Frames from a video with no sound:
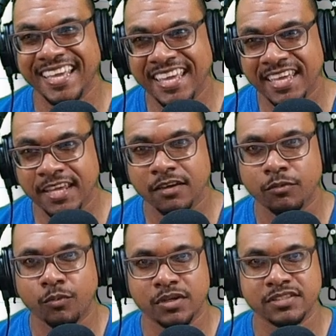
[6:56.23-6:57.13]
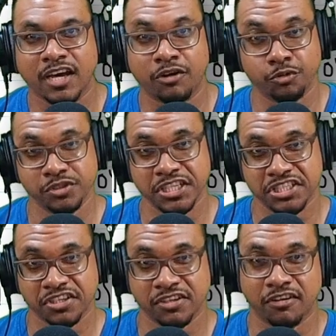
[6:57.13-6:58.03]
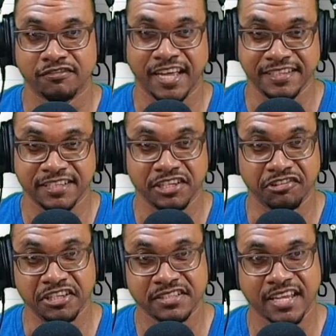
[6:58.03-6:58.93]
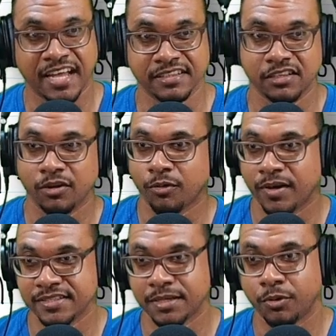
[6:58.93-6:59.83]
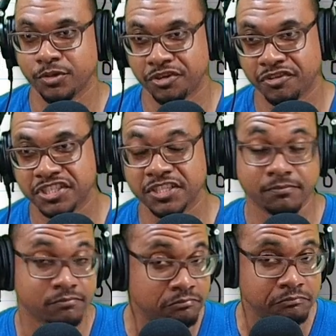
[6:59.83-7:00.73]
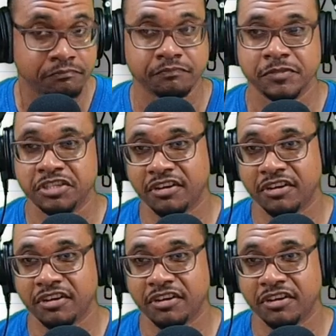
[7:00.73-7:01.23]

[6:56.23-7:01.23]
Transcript: A was a rotation of 90 degrees anticlockwise about the origin. The